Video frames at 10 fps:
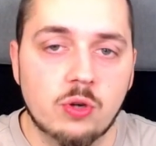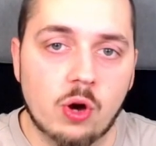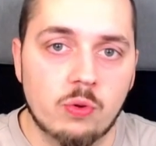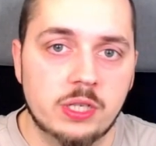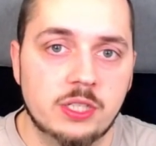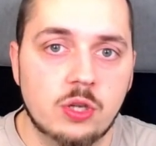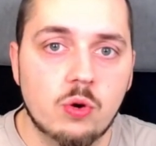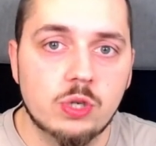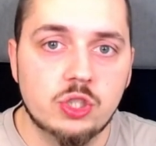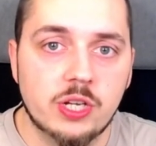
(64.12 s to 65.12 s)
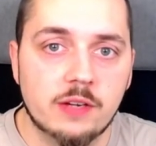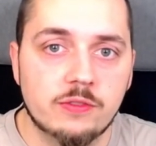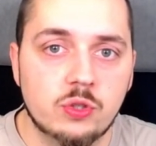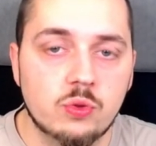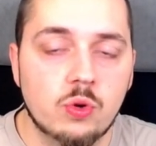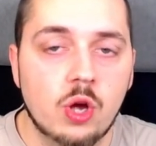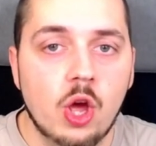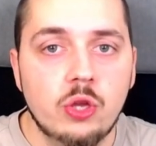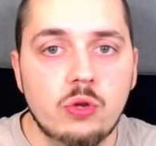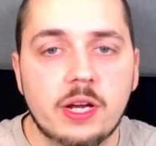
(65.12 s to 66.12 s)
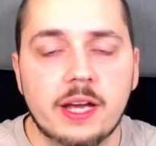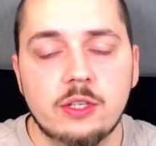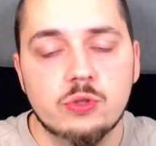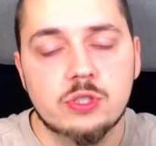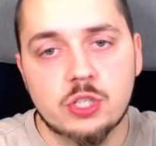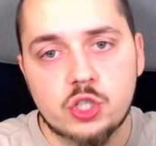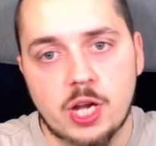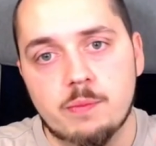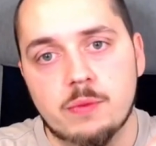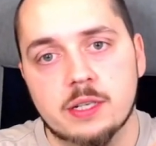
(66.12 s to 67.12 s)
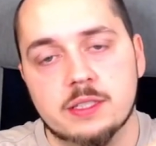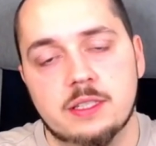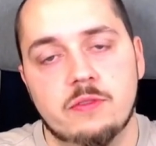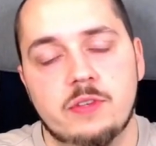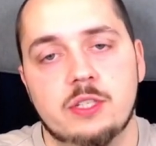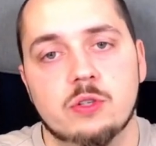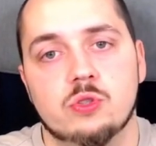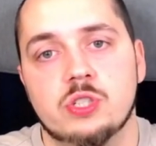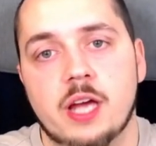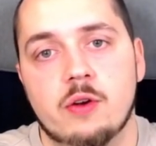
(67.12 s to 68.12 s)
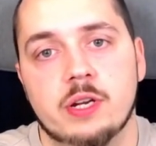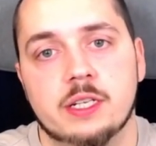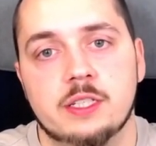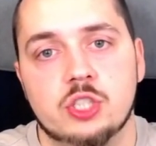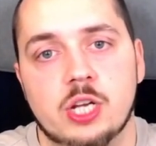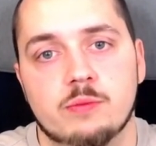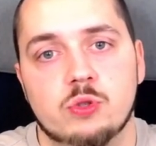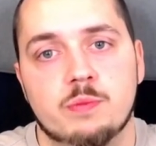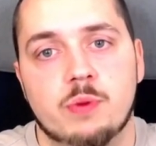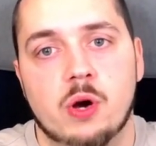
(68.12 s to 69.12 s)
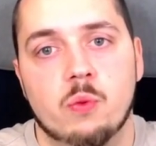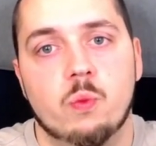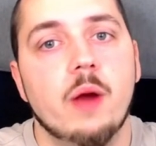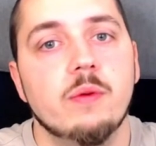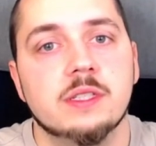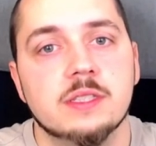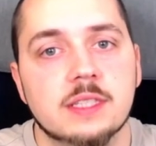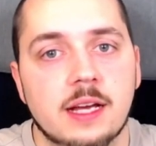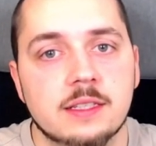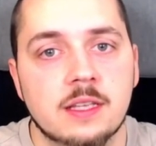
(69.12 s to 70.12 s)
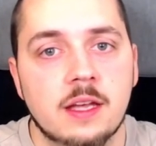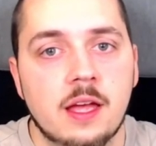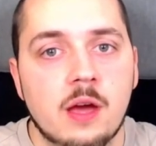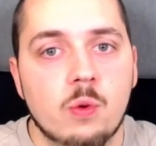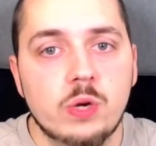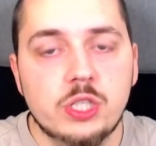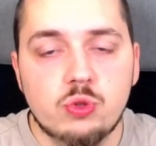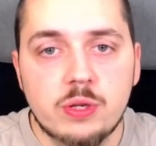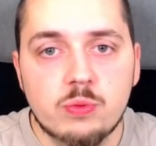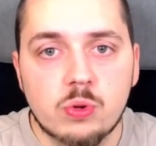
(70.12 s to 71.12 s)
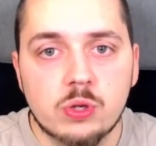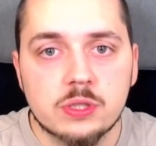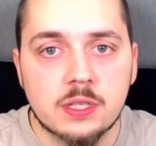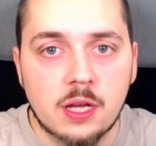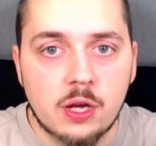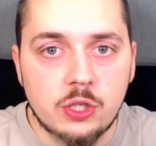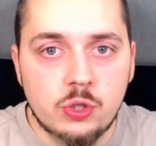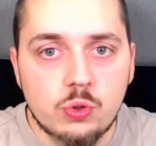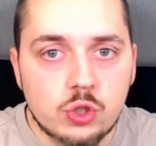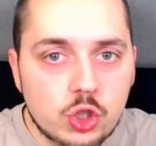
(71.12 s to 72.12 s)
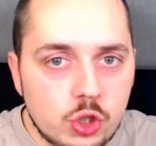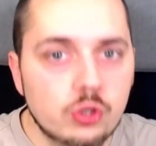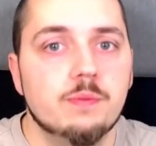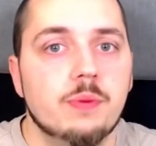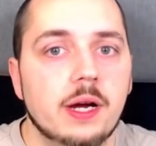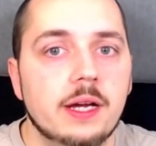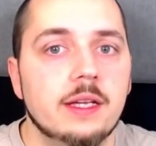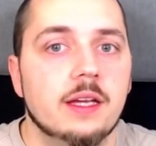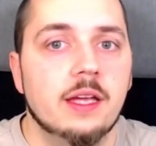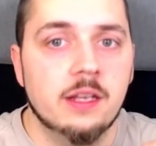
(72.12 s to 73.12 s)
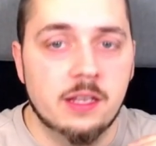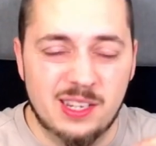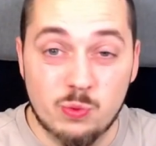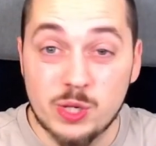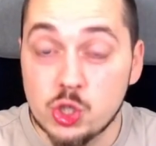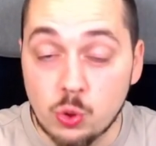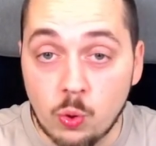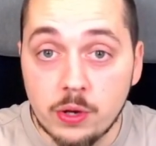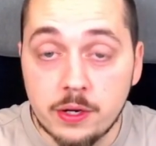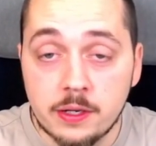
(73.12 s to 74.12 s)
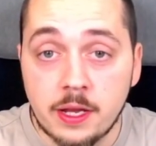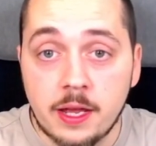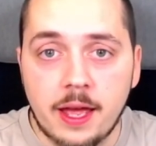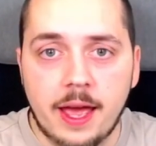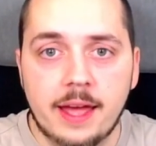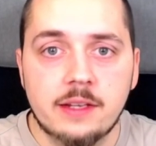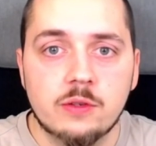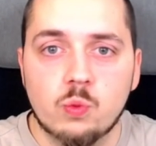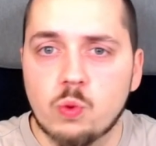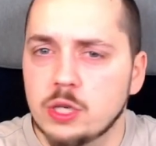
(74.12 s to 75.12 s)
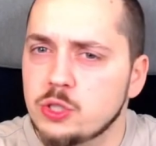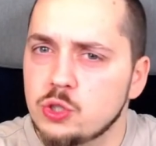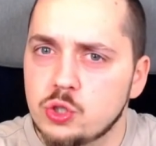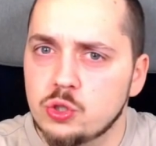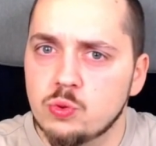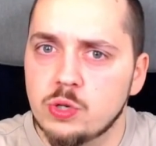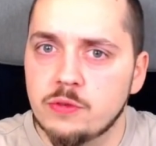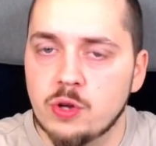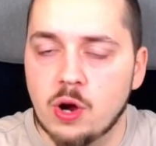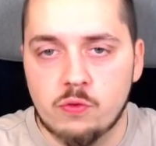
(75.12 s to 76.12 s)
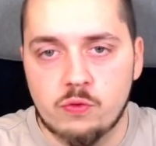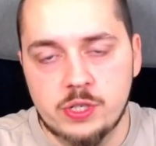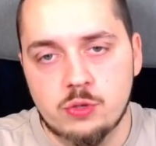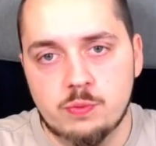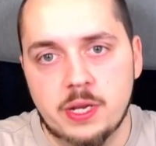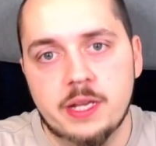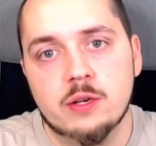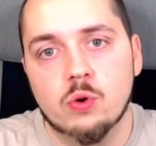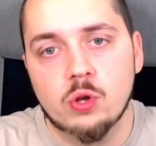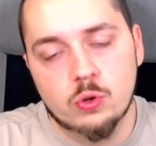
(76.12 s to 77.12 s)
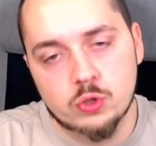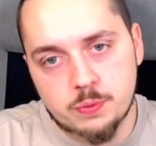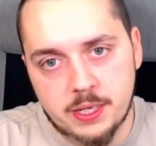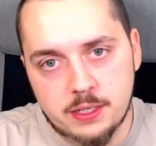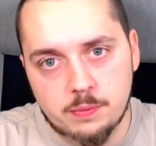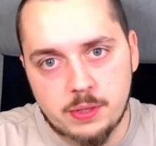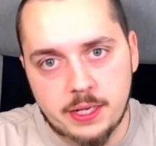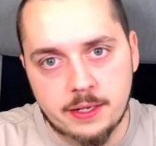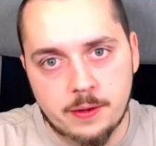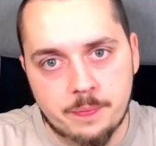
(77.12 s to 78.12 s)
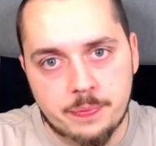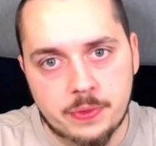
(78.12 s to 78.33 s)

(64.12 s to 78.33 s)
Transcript: you already know what you have to do, you can use the jump marks in the video to directly jump to the part where we discuss which rewards you should buy and in which order, and what you should do if you are a free-to-play or low-spender player.